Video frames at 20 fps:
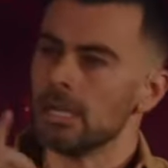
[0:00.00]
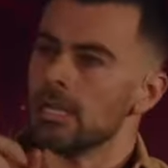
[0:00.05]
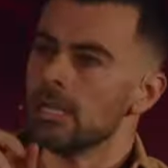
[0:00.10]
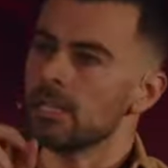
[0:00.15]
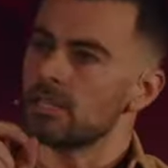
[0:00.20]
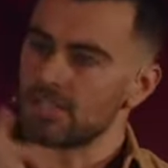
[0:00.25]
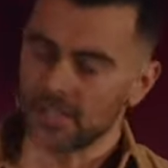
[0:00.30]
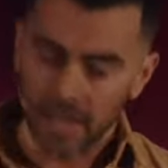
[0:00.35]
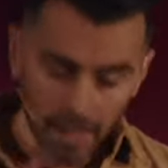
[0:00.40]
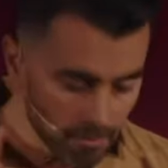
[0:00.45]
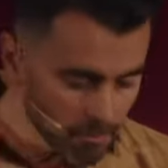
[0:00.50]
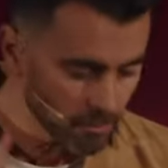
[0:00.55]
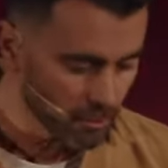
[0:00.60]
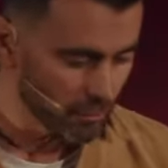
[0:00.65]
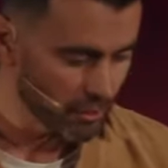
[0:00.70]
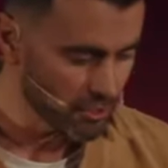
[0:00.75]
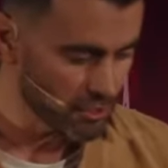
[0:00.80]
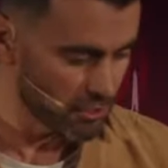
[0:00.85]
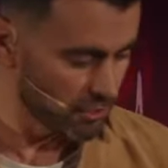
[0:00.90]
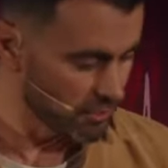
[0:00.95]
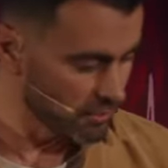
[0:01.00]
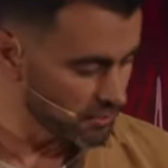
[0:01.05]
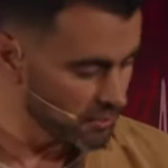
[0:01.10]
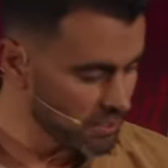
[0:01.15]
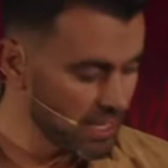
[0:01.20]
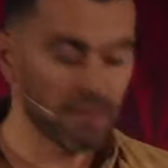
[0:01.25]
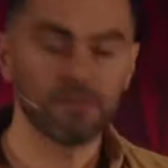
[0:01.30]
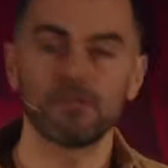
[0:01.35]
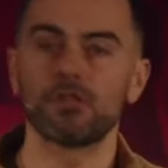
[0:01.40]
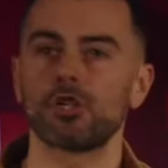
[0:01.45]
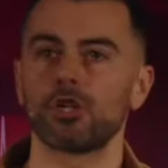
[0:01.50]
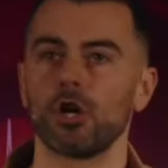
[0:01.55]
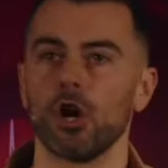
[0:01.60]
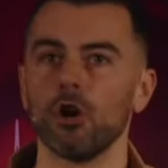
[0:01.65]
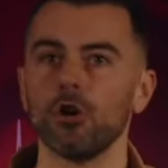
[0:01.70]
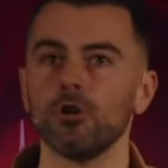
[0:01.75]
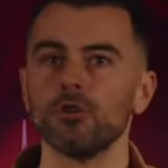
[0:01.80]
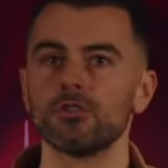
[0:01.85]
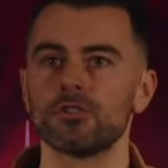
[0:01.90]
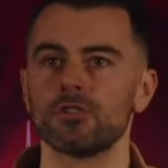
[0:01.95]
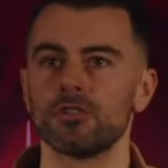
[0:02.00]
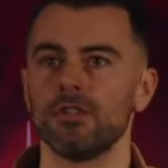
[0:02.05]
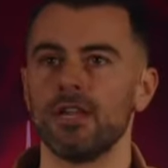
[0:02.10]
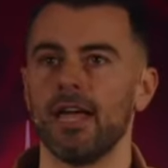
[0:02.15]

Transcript: Some Christians have chosen